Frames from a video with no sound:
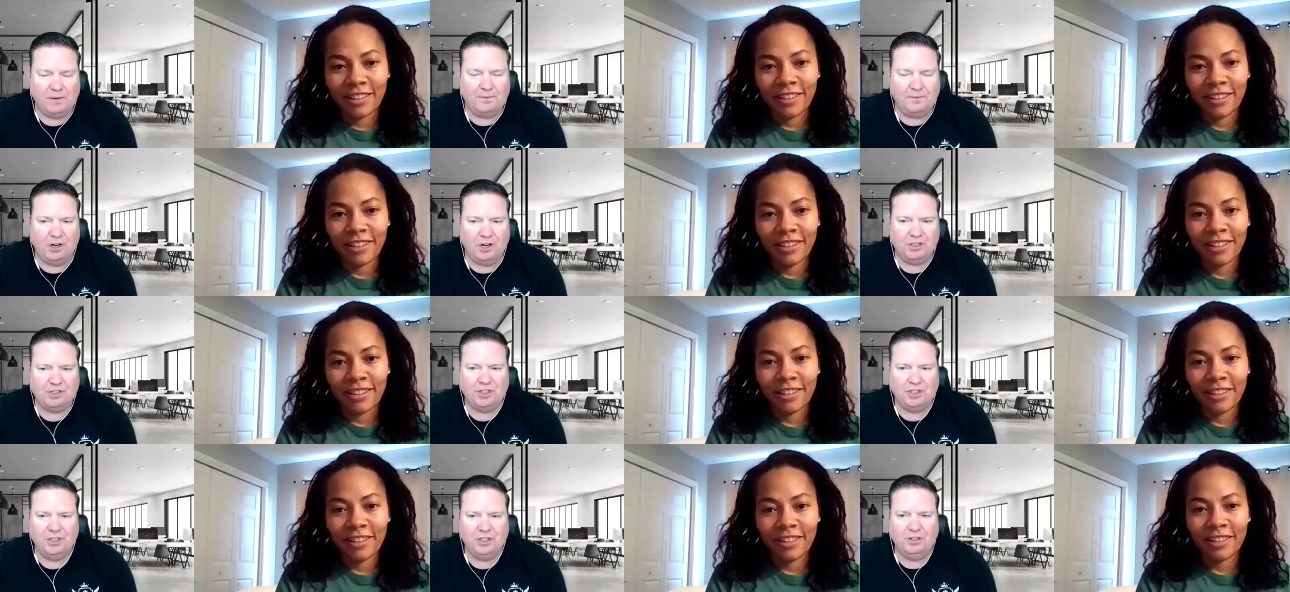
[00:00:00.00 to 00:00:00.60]

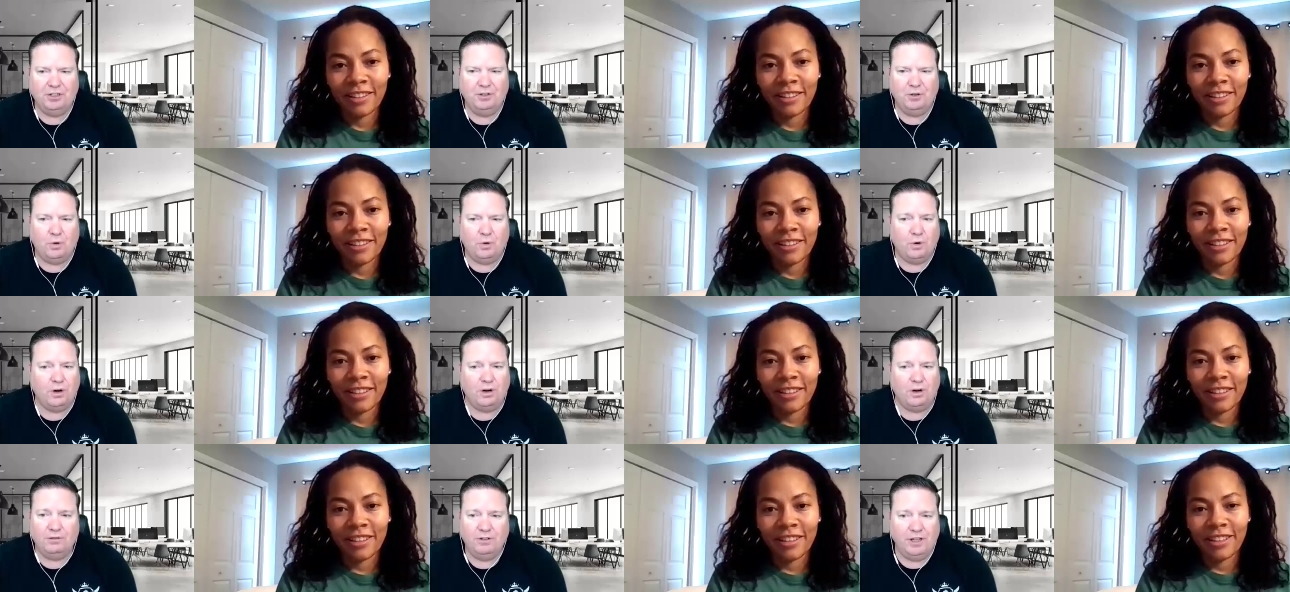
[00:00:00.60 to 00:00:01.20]
Speaker 1: function
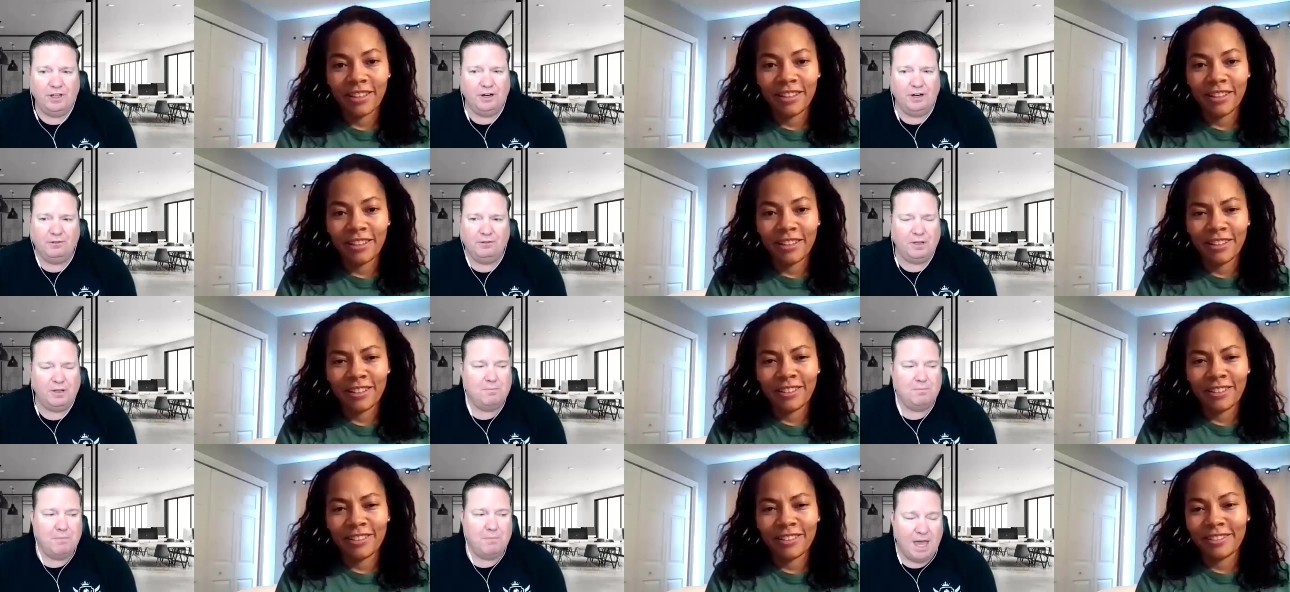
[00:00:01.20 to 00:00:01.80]
or
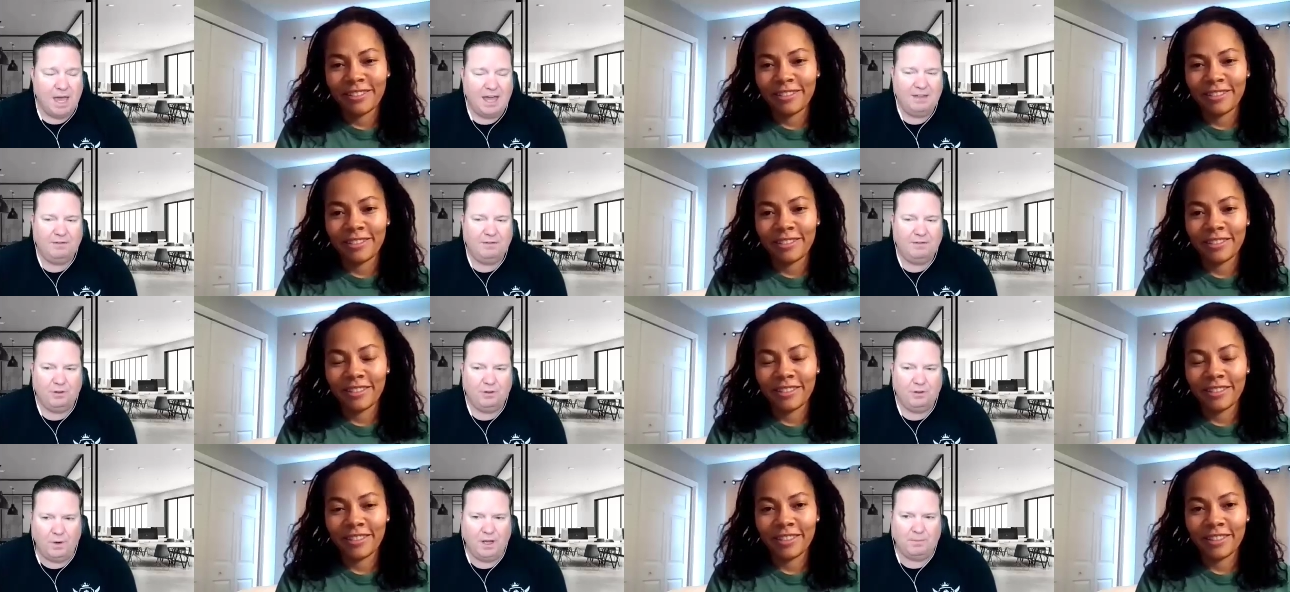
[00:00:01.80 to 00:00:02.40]
literally met
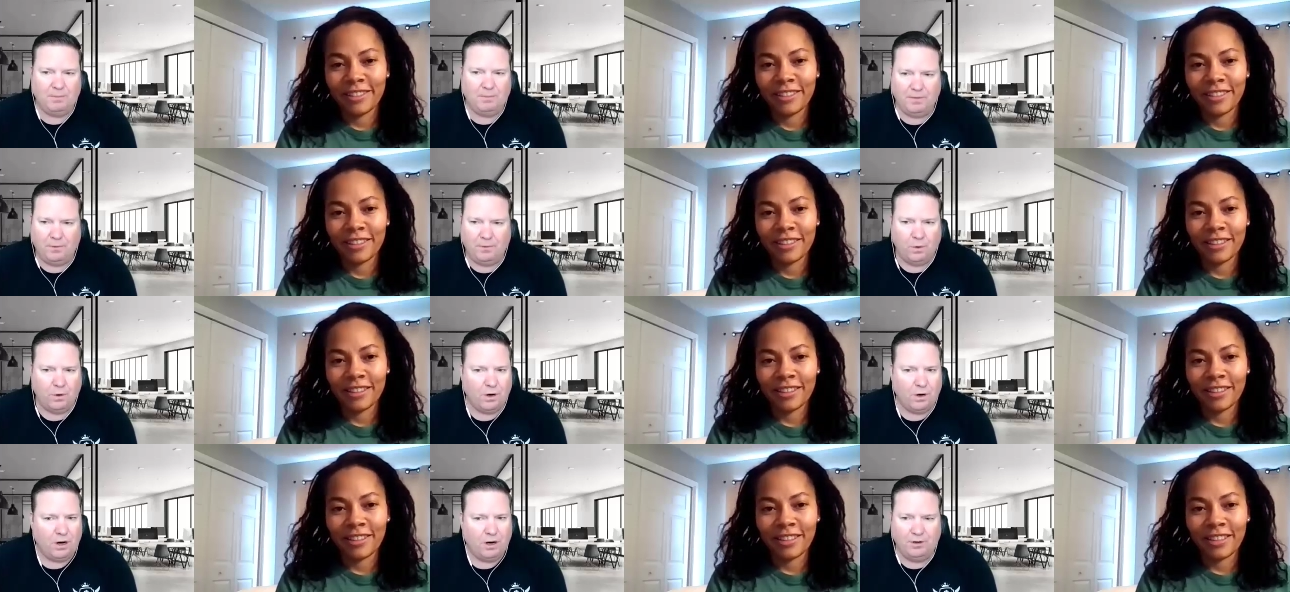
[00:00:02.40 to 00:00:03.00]
the week
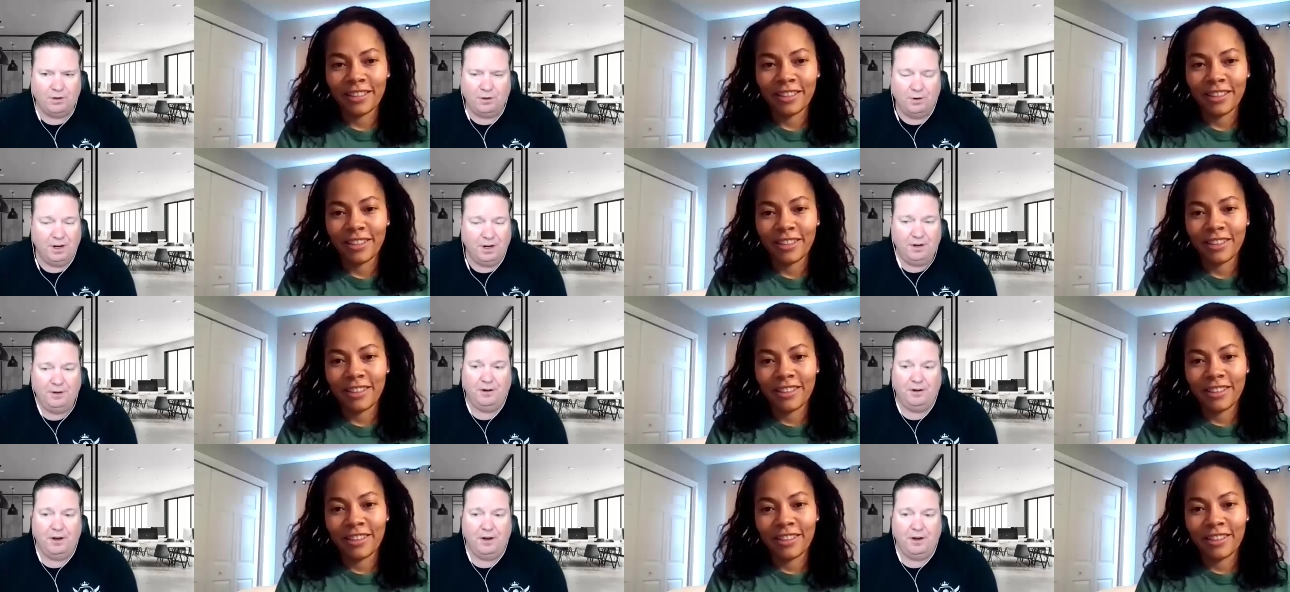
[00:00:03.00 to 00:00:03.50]
before? You didn't